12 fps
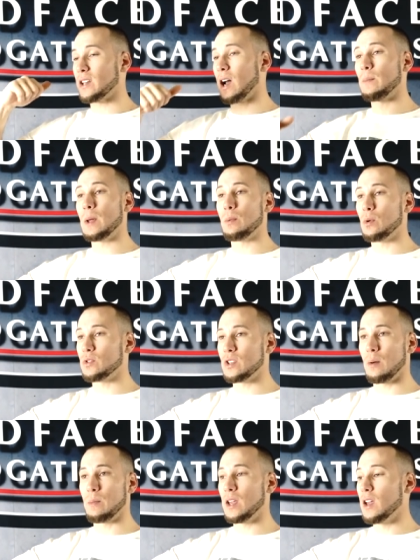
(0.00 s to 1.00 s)
I got people who
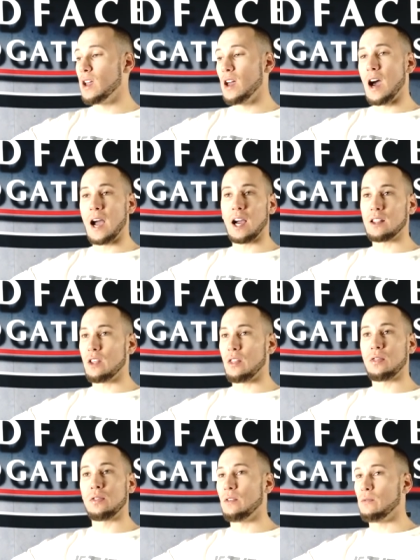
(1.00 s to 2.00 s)
tell me I got the
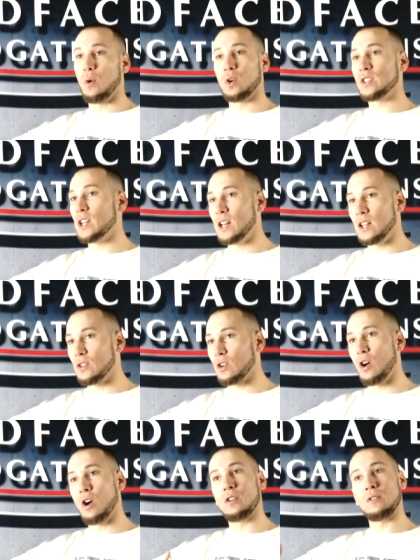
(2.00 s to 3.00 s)
the 14 in the
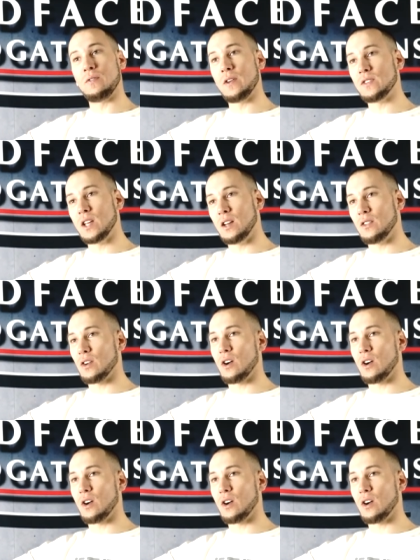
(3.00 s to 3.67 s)
car, the 15 in the